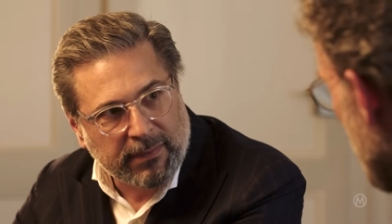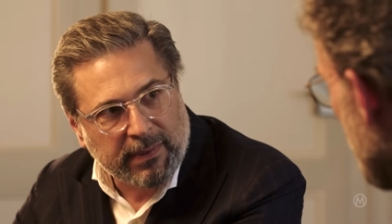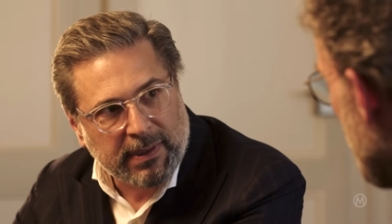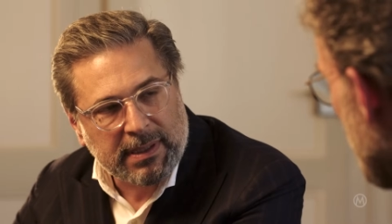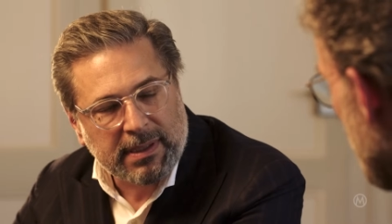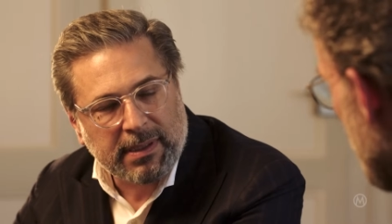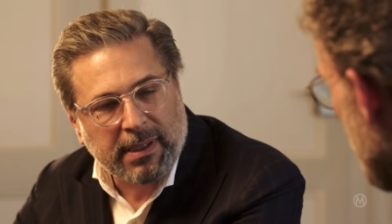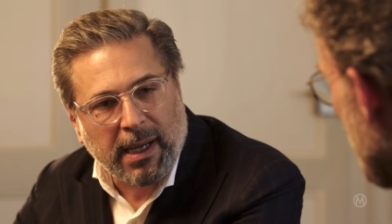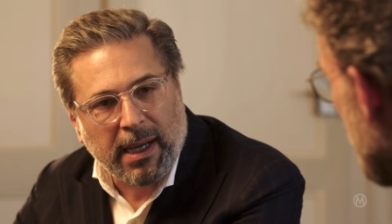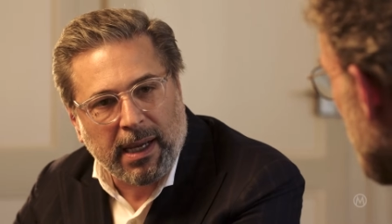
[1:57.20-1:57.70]
of the
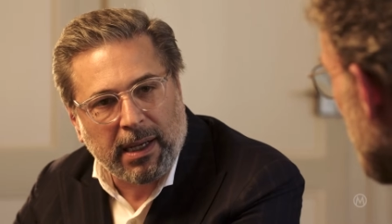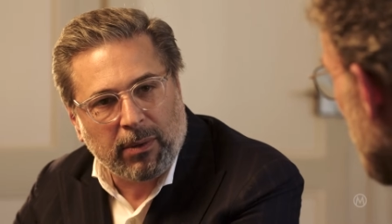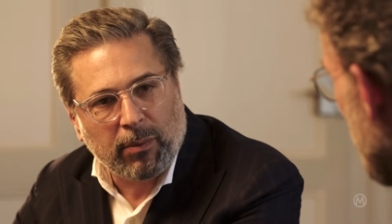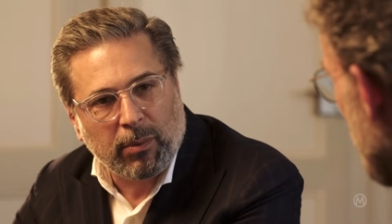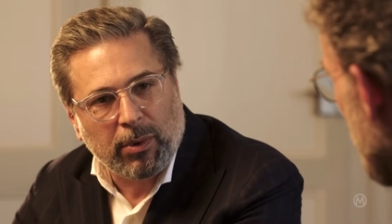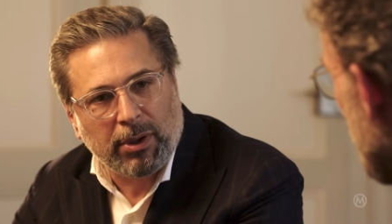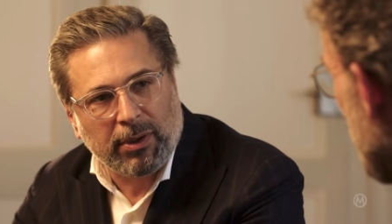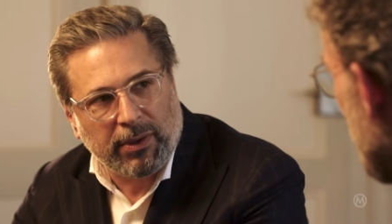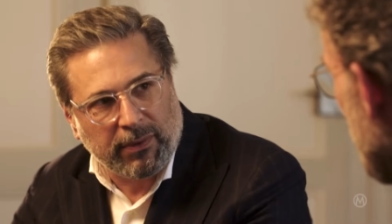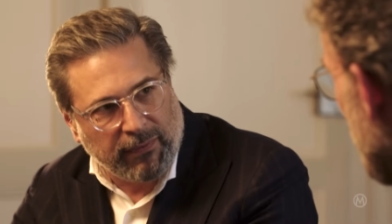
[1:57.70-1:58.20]
style
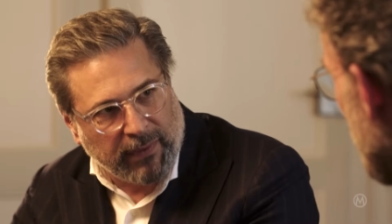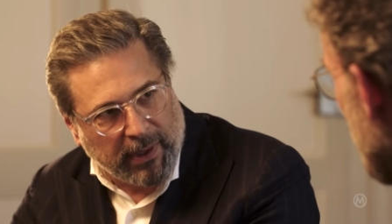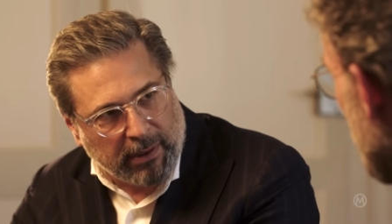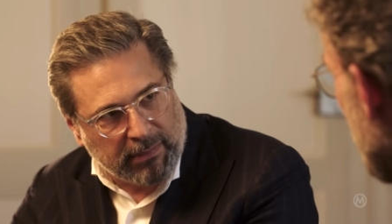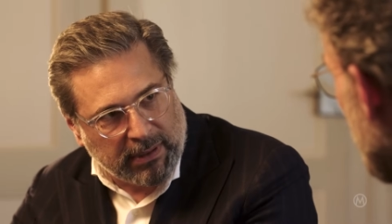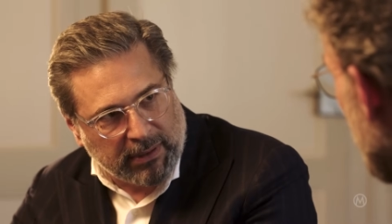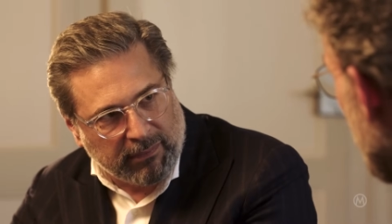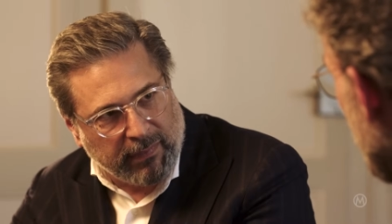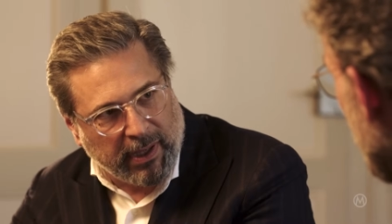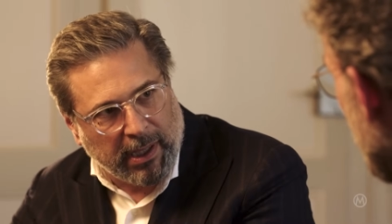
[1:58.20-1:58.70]
were the
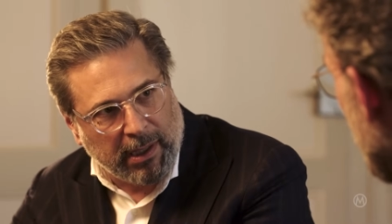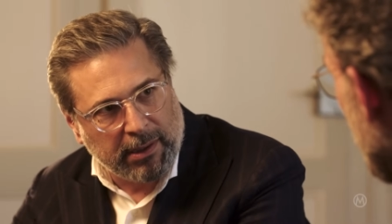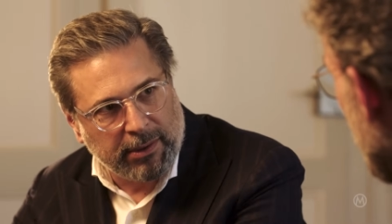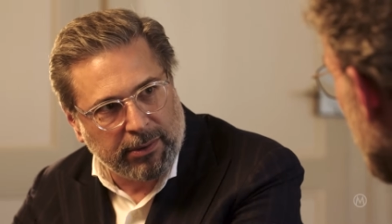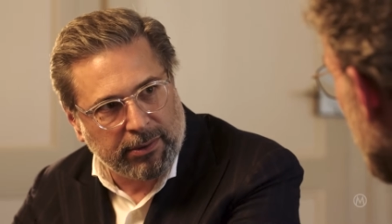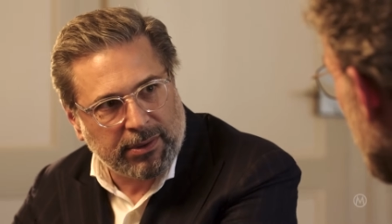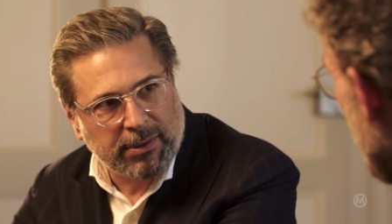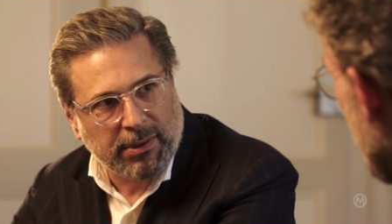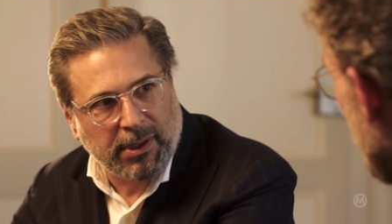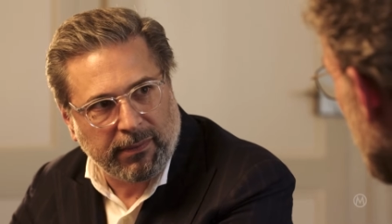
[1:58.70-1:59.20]
founding
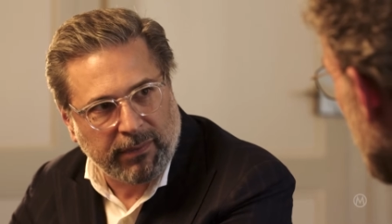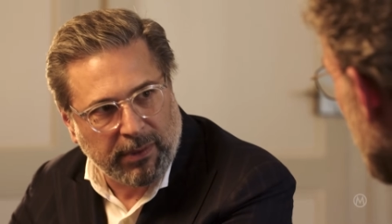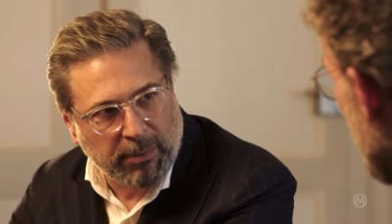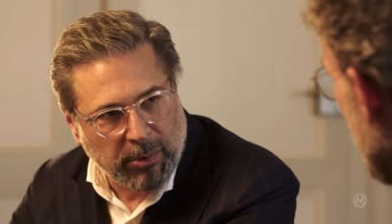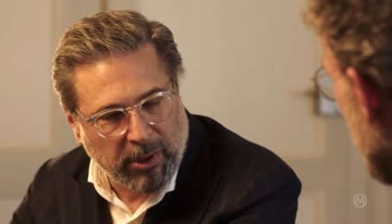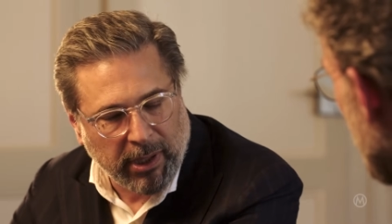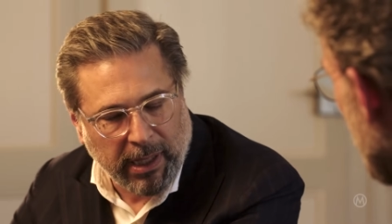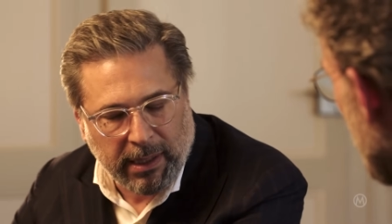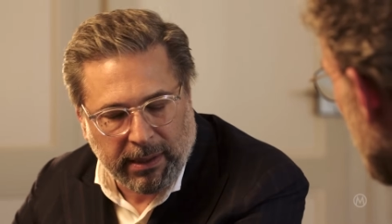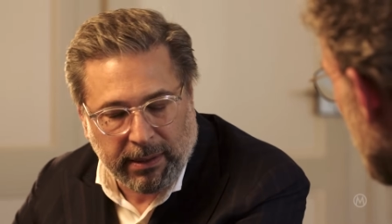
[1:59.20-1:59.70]
values of the
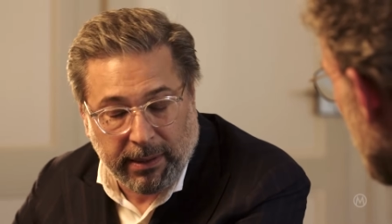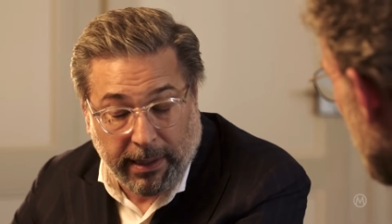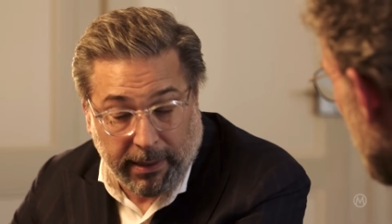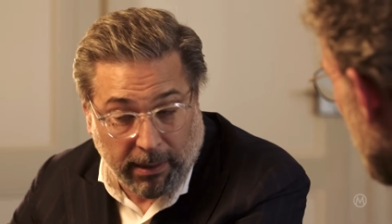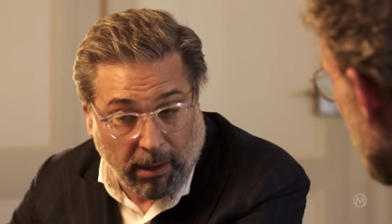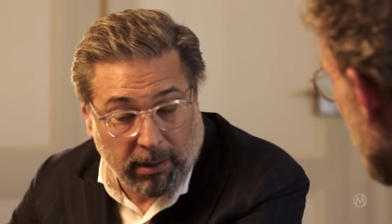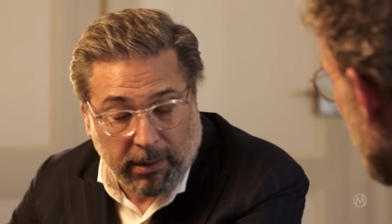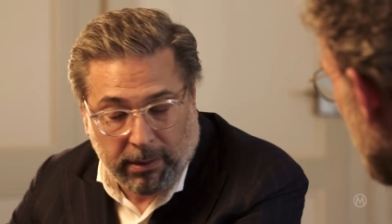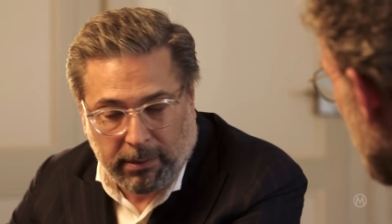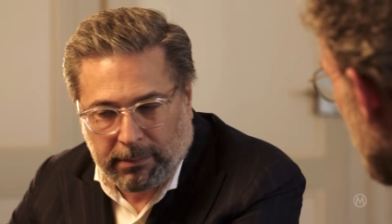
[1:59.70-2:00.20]
brand and
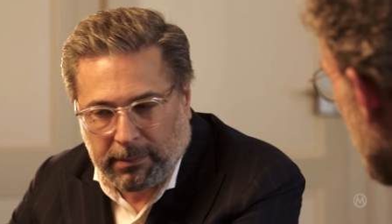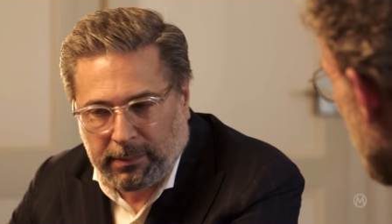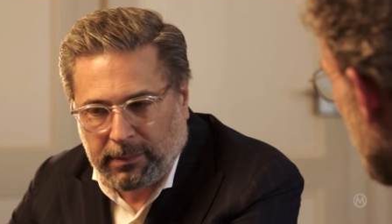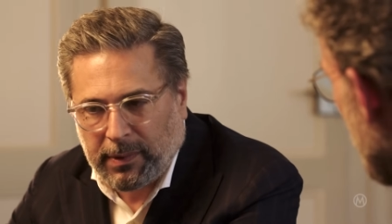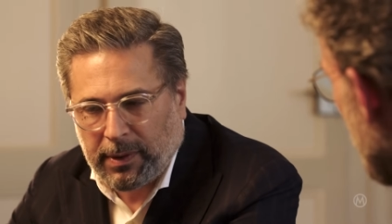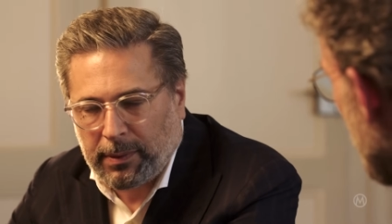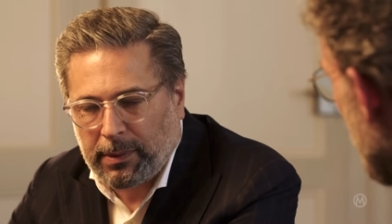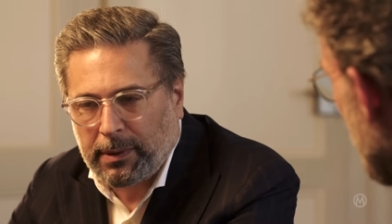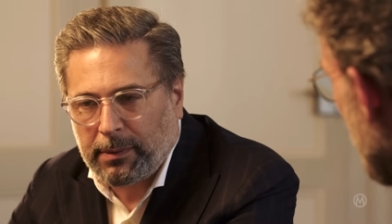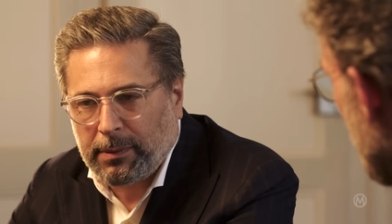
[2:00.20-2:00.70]
are
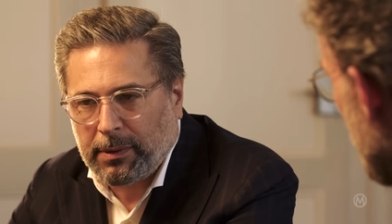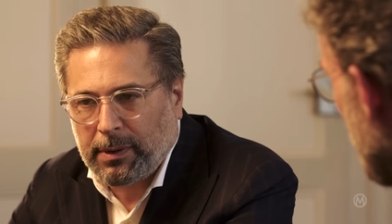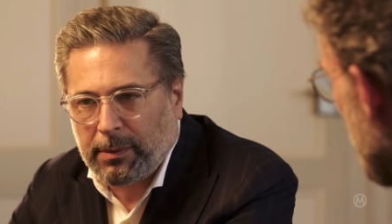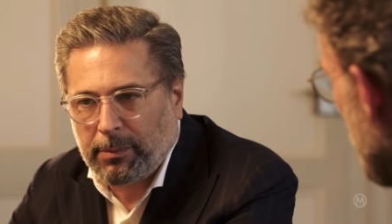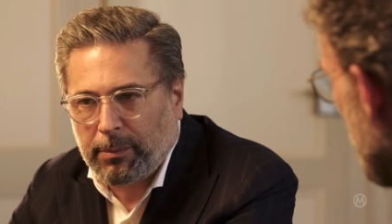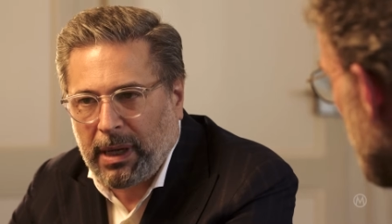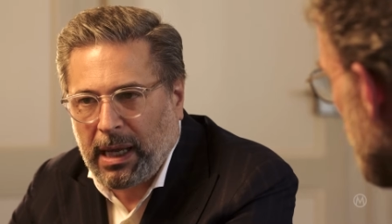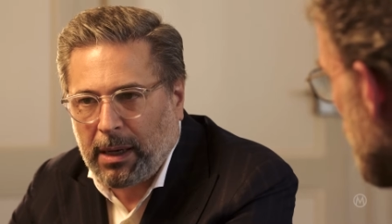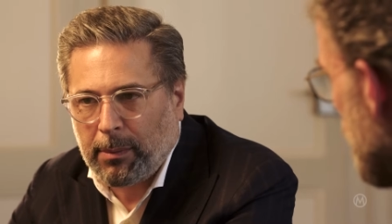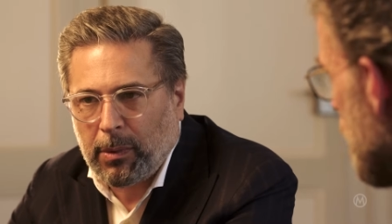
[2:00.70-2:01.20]
the
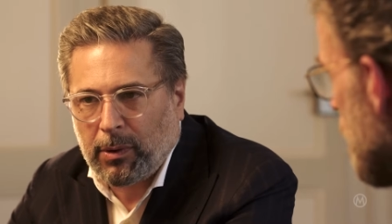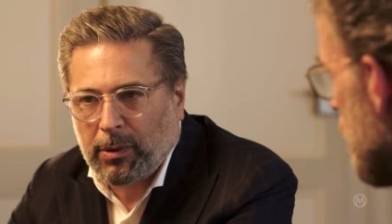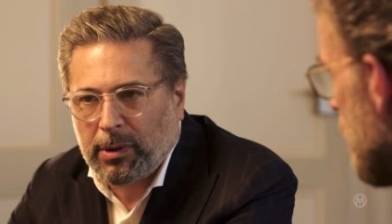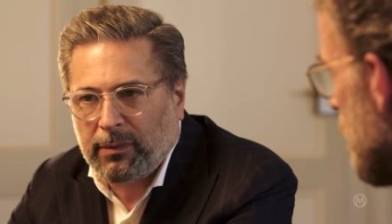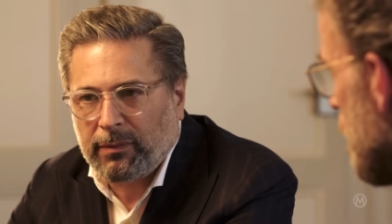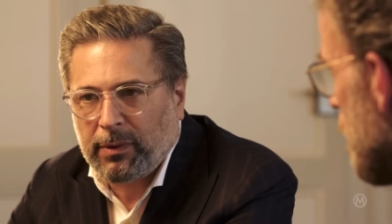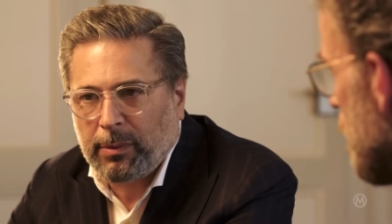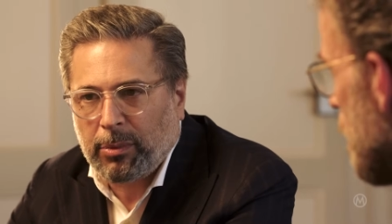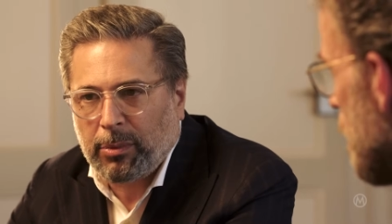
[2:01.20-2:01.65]
backbone of the